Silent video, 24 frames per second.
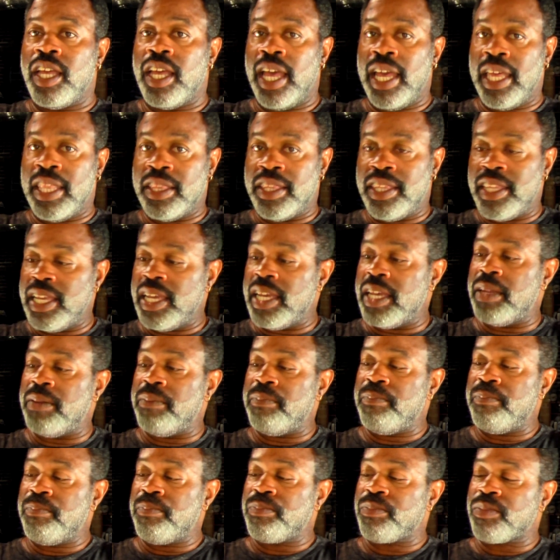And
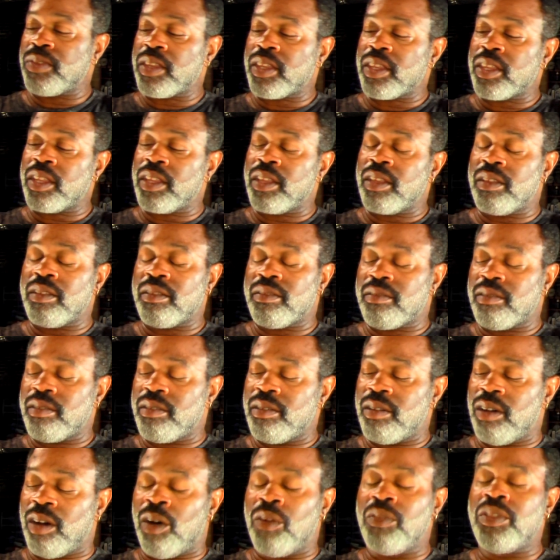then
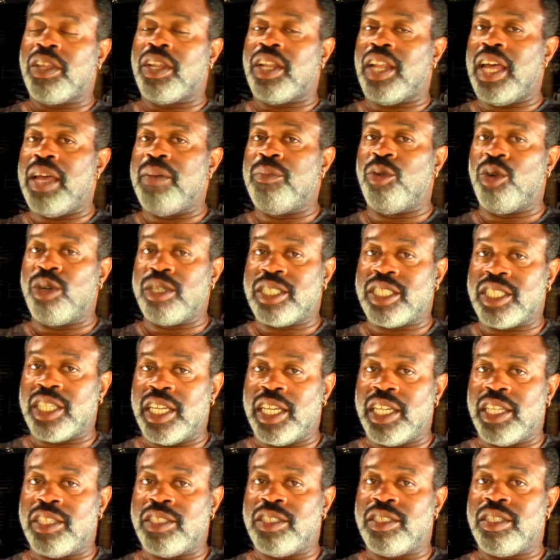on the label it
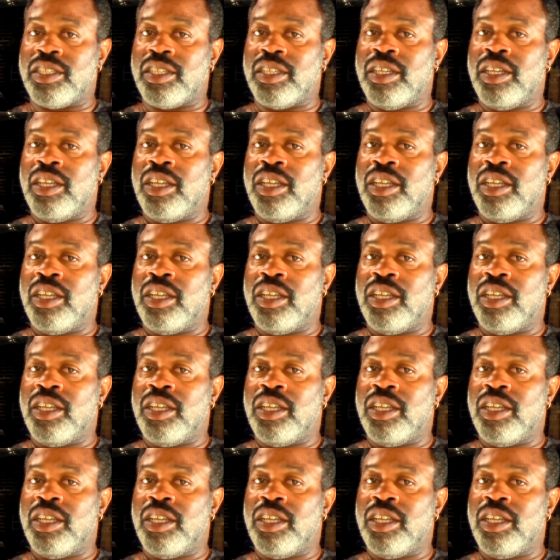says